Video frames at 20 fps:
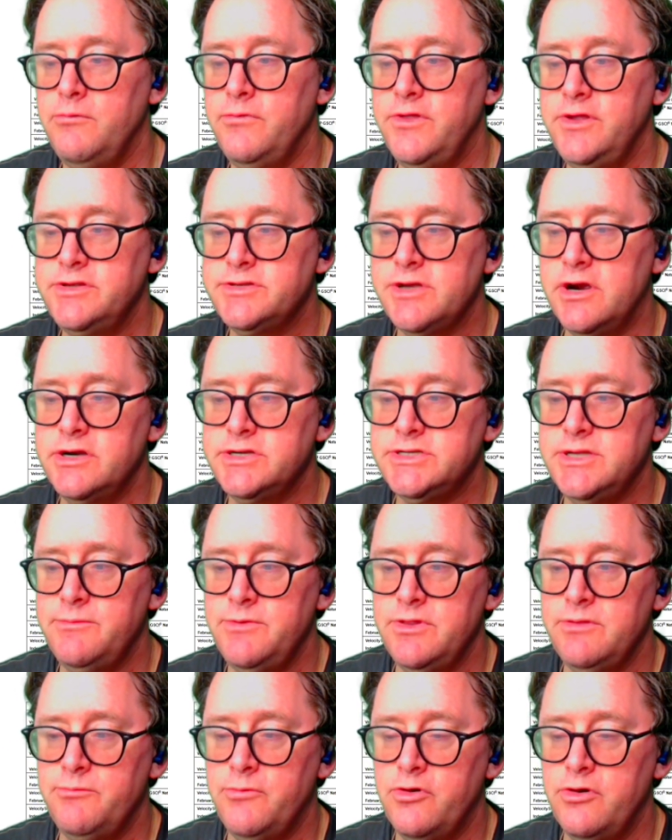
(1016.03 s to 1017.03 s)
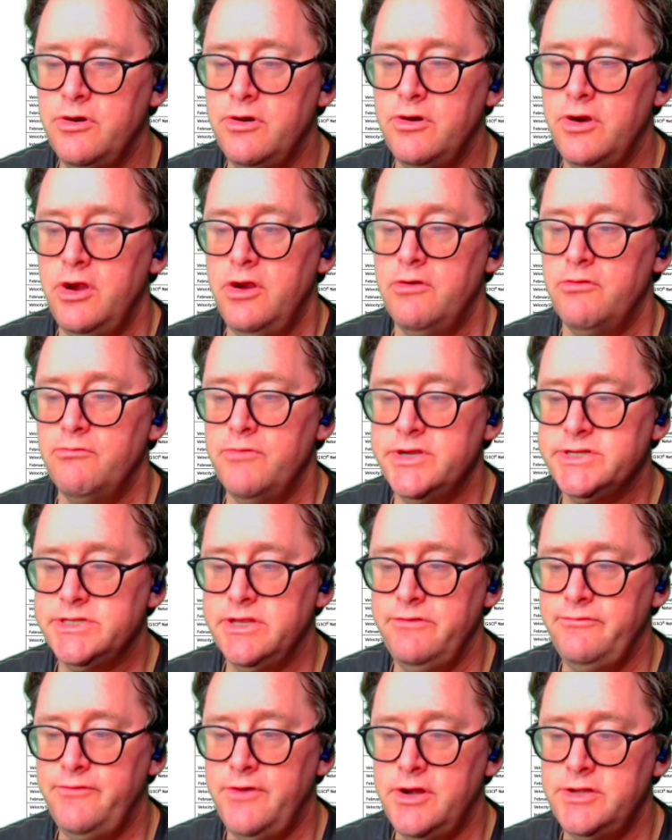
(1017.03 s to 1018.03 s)
these are some of the more
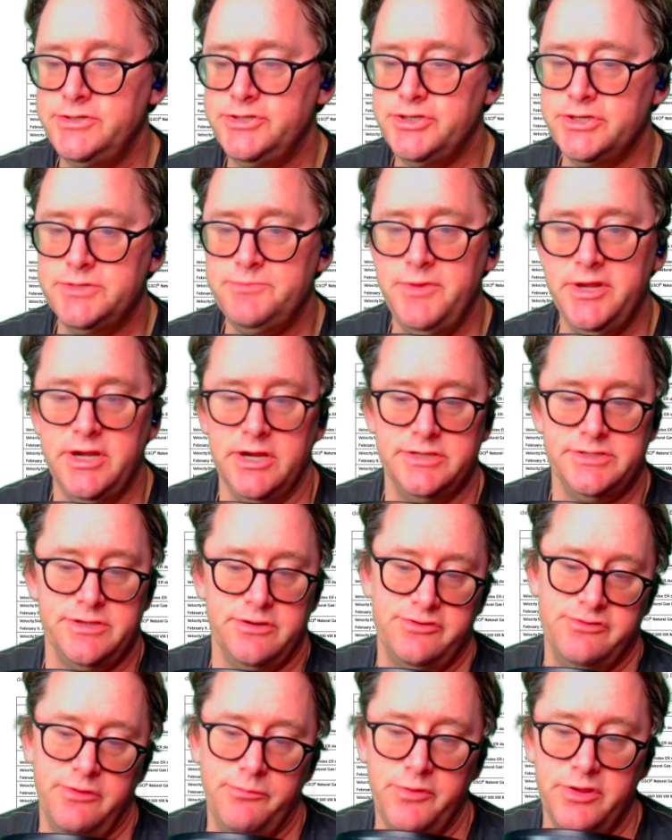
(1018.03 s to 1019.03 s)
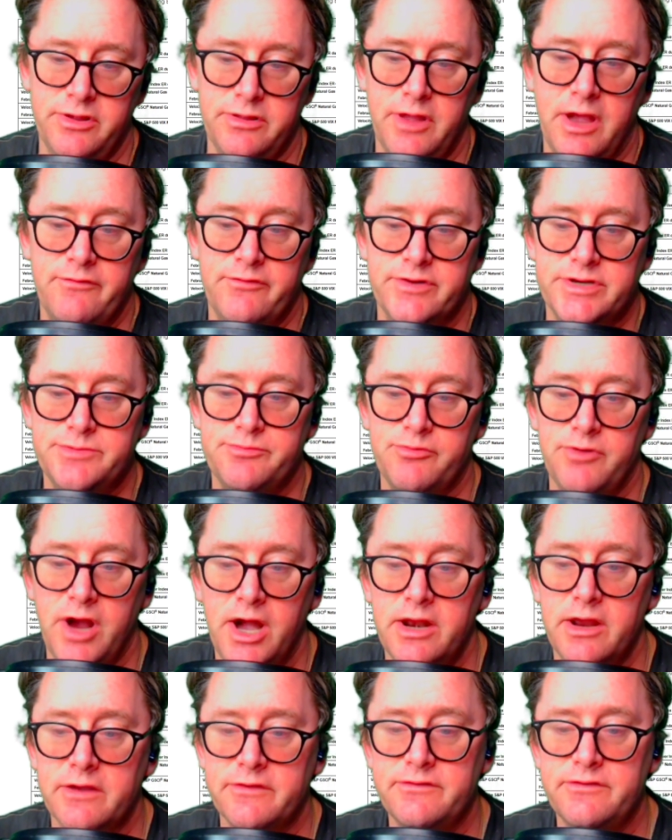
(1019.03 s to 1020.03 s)
risky funds just because they're triply leveraged
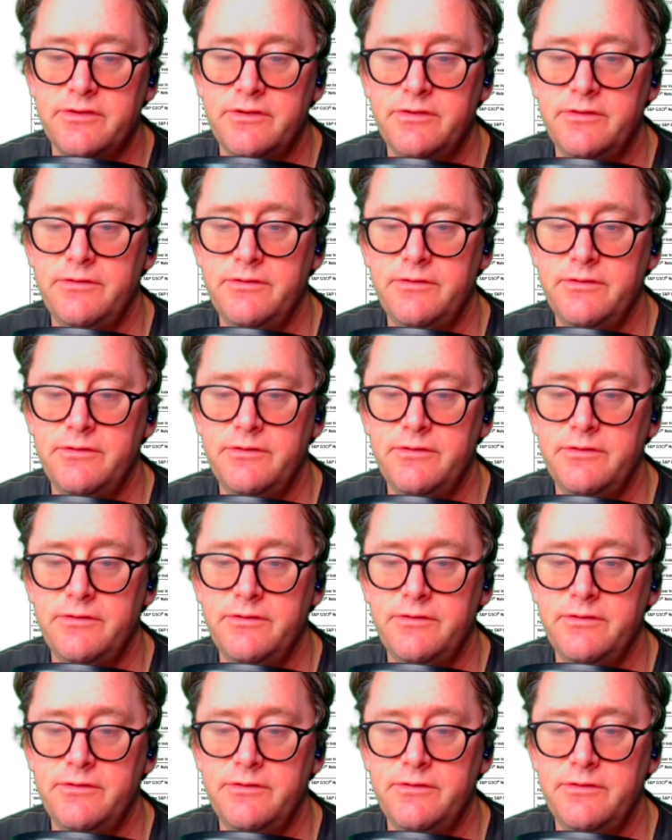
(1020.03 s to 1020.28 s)
products.